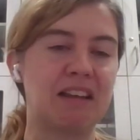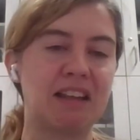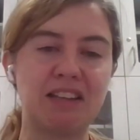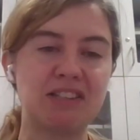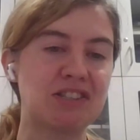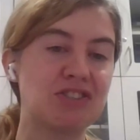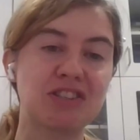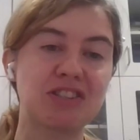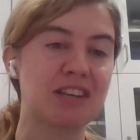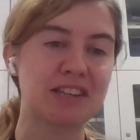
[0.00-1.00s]
this is
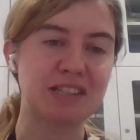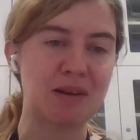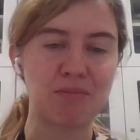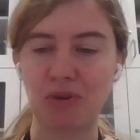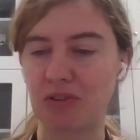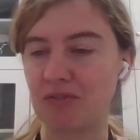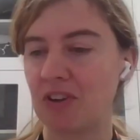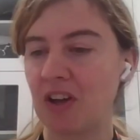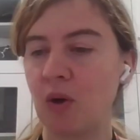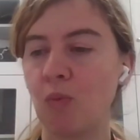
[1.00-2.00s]
just an example of
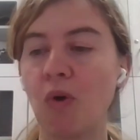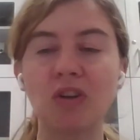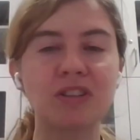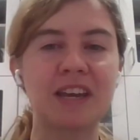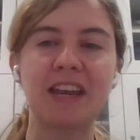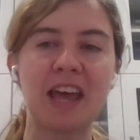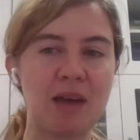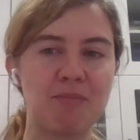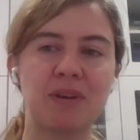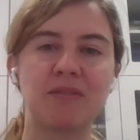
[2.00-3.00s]
what can
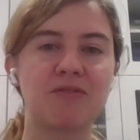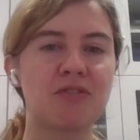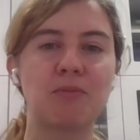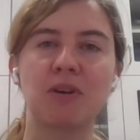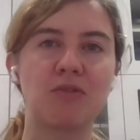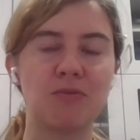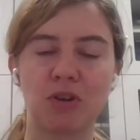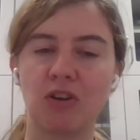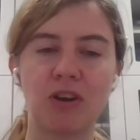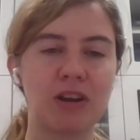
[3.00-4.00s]
happen from a
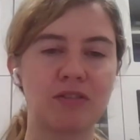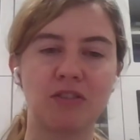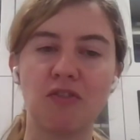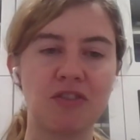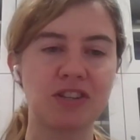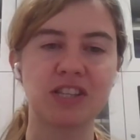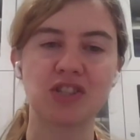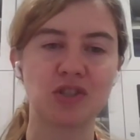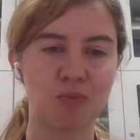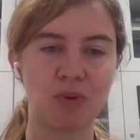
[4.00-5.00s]

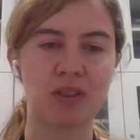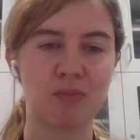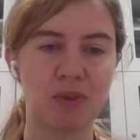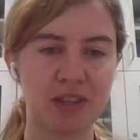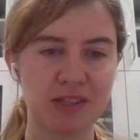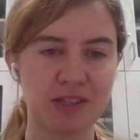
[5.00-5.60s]
conversation with the